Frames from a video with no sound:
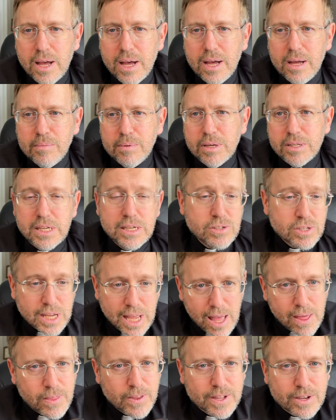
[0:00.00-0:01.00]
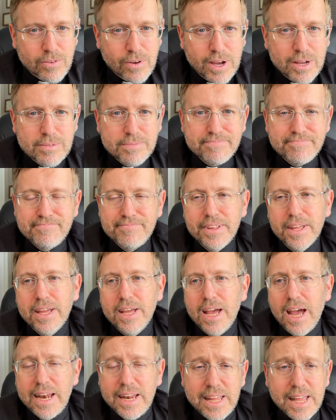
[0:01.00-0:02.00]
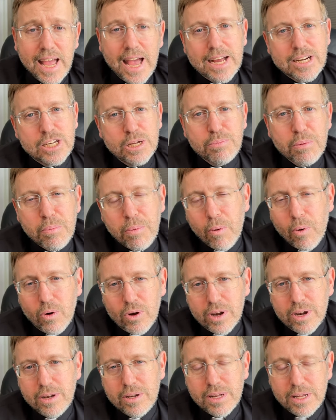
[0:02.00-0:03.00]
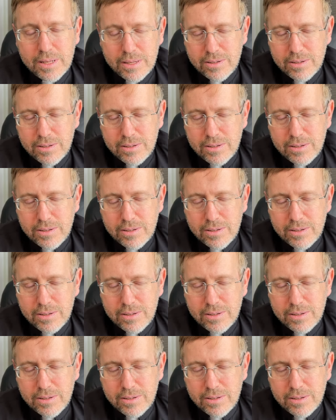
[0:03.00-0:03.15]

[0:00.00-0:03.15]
because he's a Catholic, right? And he actually purported,